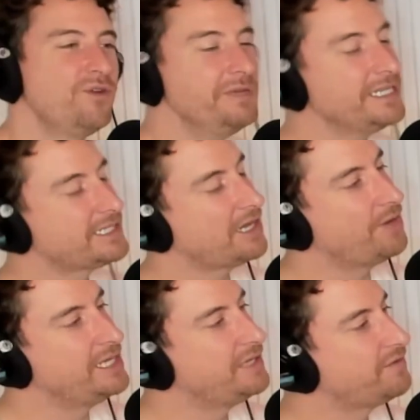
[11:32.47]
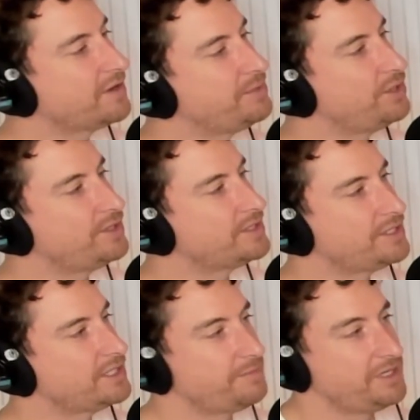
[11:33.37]
be so easy for computers to
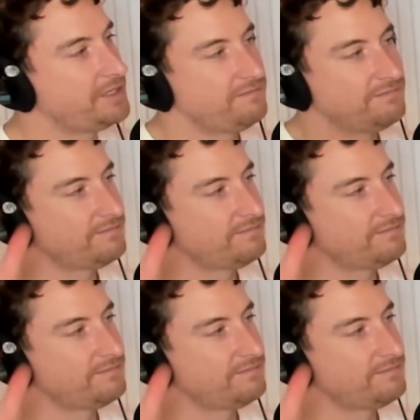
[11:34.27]
just be,